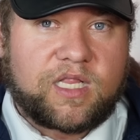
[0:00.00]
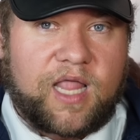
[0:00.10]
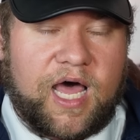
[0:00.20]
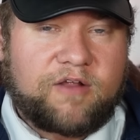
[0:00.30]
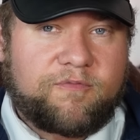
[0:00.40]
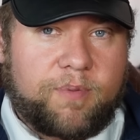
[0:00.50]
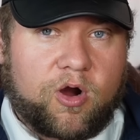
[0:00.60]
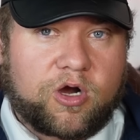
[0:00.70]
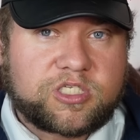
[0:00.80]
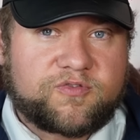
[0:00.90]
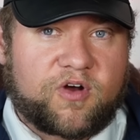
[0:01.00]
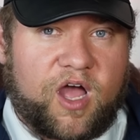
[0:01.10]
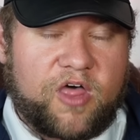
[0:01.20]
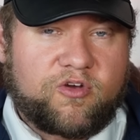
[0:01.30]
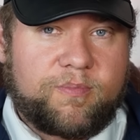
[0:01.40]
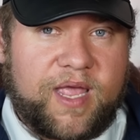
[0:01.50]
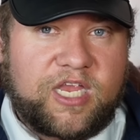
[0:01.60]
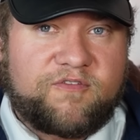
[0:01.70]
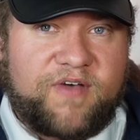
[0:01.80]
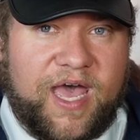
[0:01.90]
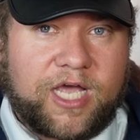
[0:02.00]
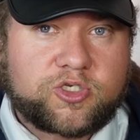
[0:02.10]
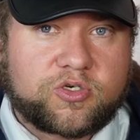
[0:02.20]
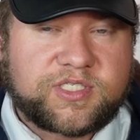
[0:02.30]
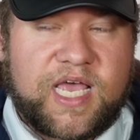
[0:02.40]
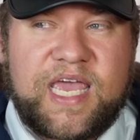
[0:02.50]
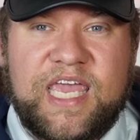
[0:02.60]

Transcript: a lot of parts for other manufacturers,